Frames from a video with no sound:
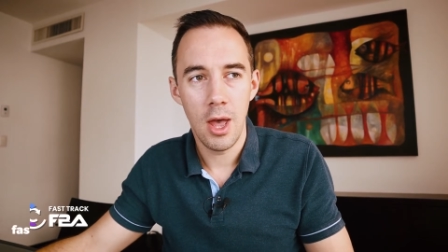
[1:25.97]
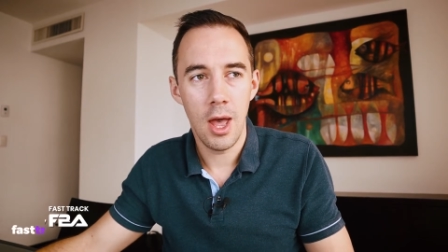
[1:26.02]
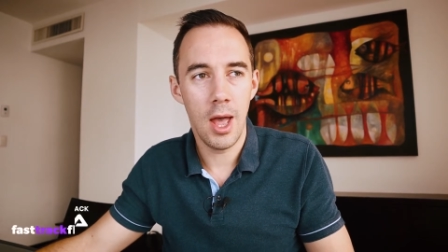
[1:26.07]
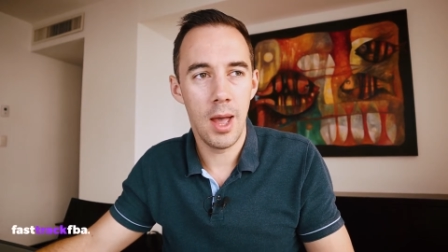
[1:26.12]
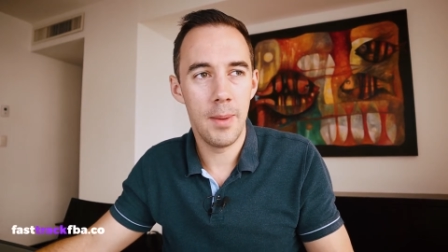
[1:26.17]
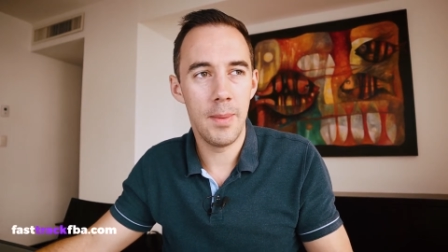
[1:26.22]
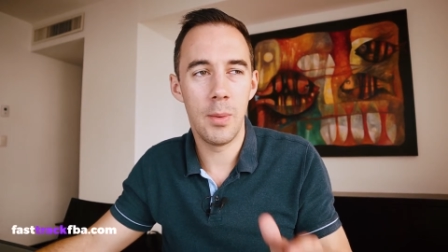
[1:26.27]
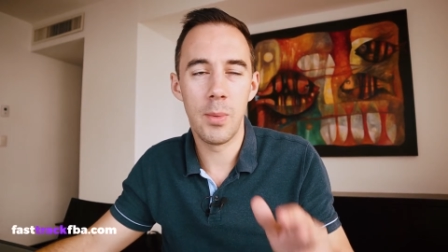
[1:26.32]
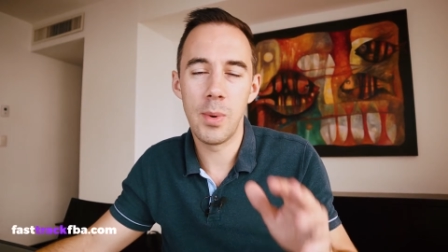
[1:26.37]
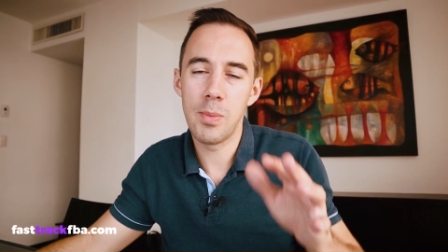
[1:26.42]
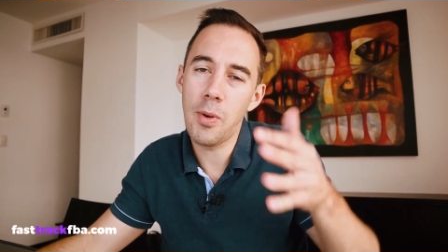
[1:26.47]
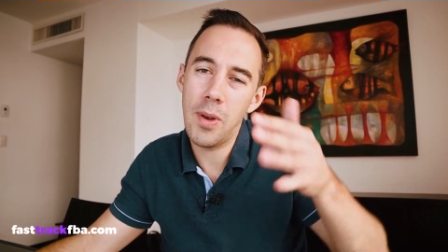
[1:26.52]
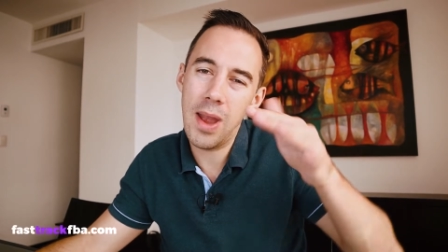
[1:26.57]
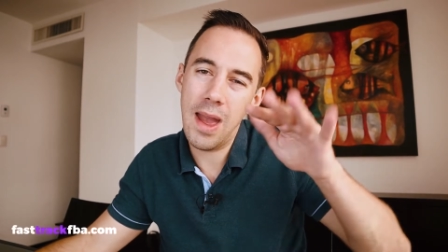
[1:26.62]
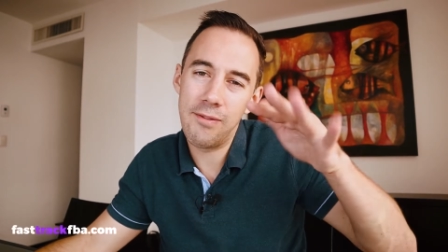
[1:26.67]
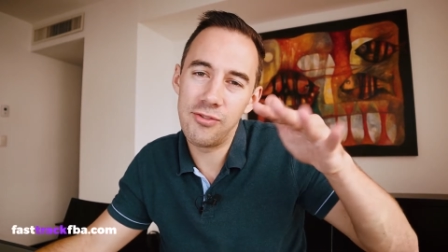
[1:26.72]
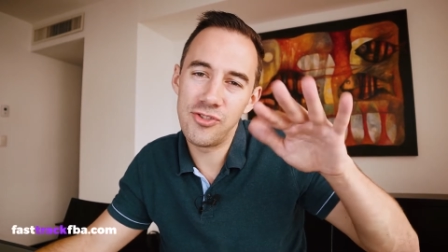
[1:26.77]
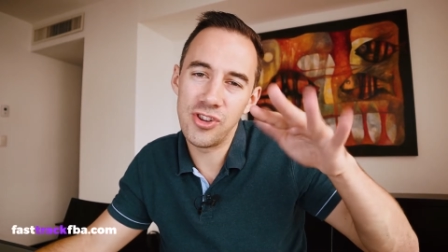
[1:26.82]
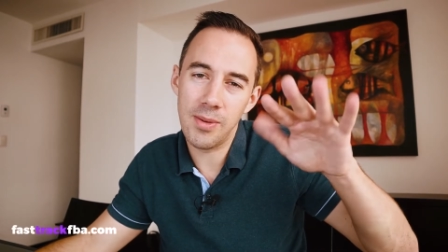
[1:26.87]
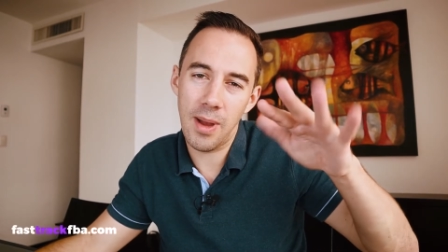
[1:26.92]
Um, and we're probably
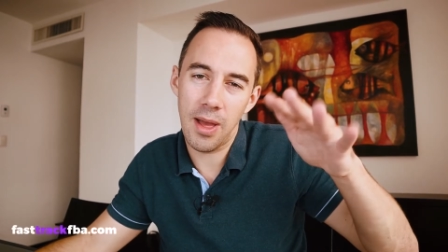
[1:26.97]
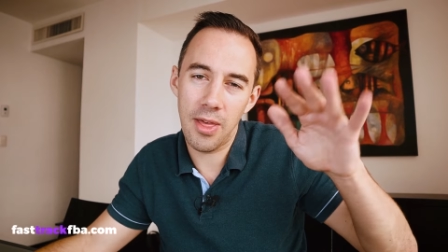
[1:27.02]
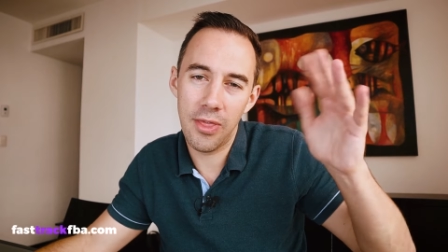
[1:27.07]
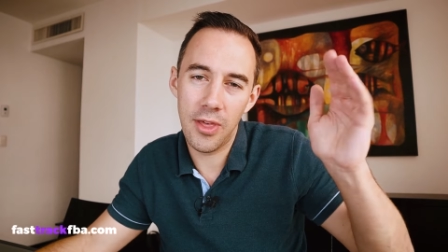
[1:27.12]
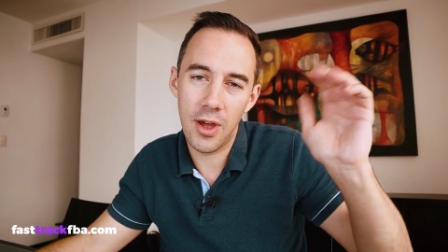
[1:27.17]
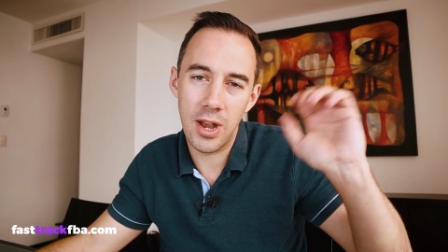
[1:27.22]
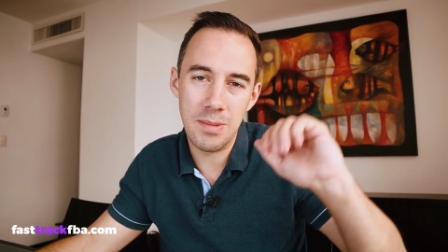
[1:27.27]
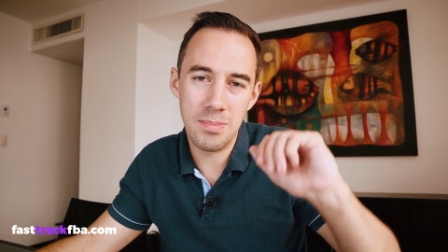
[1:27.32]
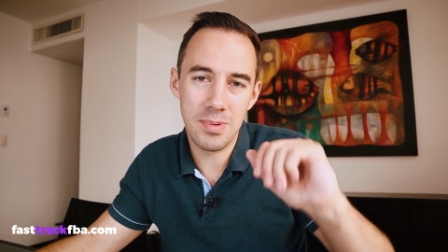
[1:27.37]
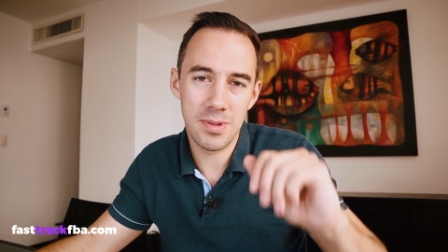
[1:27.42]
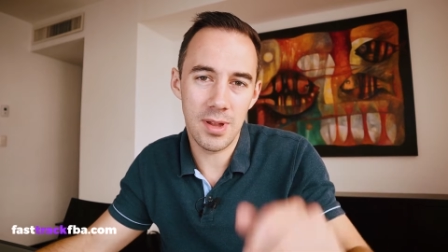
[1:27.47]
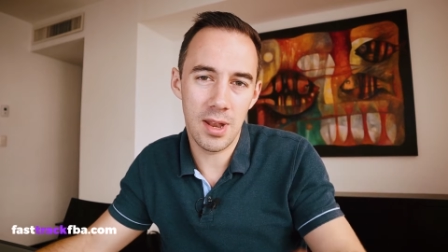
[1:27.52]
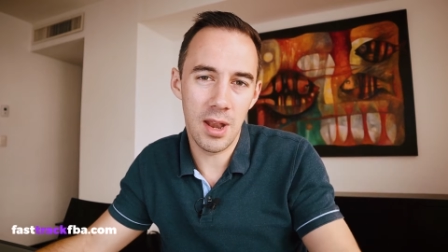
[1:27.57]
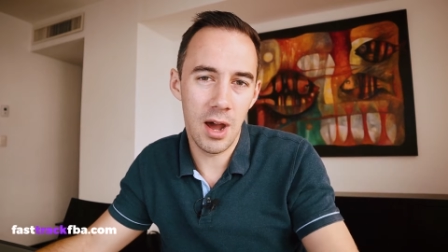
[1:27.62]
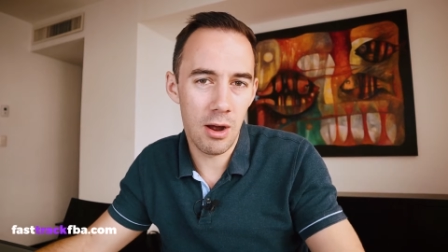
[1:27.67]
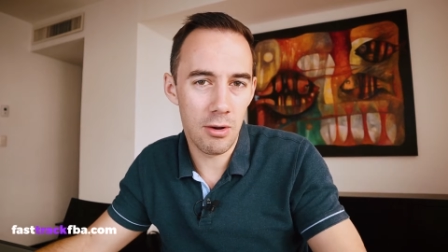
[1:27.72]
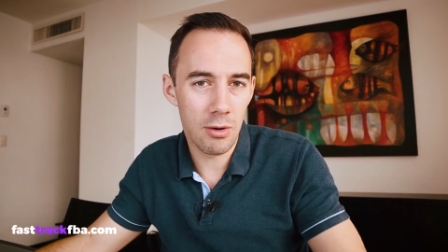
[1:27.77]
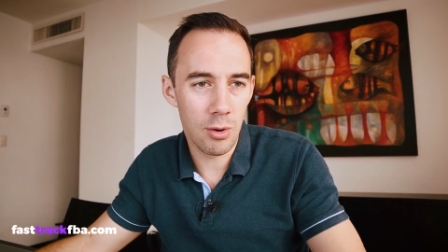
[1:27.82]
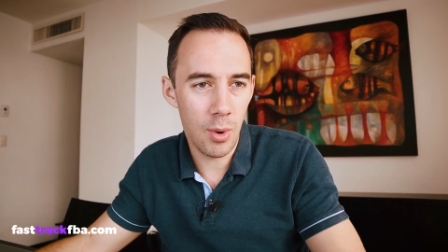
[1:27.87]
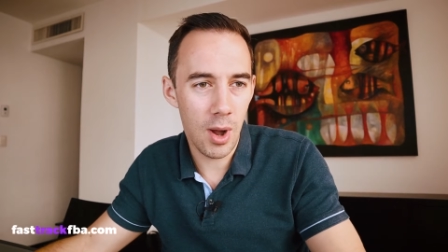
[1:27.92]
averaging about thirty percent
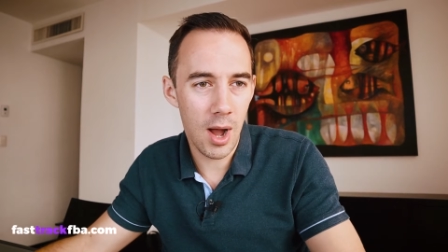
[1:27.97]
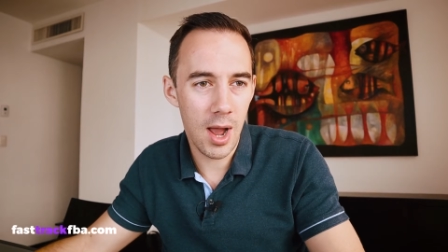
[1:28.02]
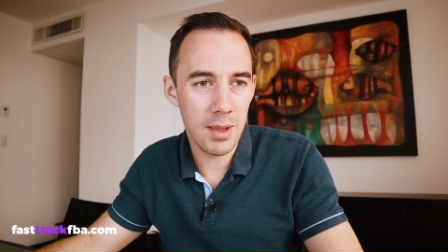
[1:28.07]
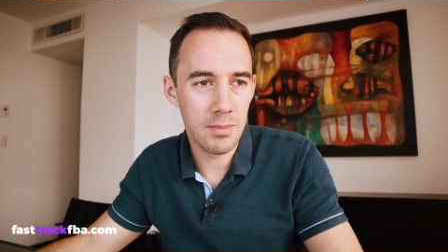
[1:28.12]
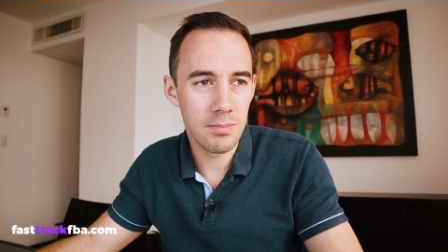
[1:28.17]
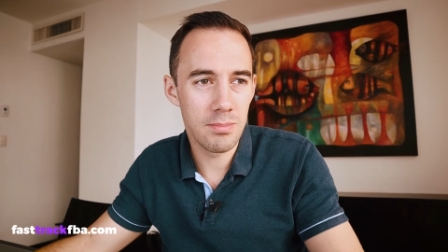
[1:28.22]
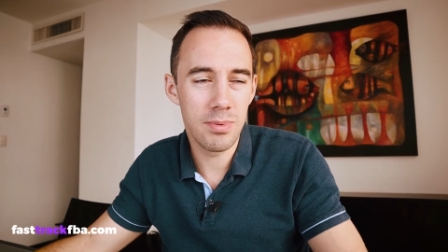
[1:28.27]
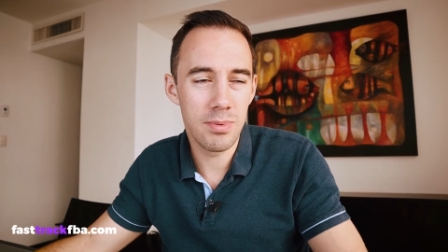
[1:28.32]
R O I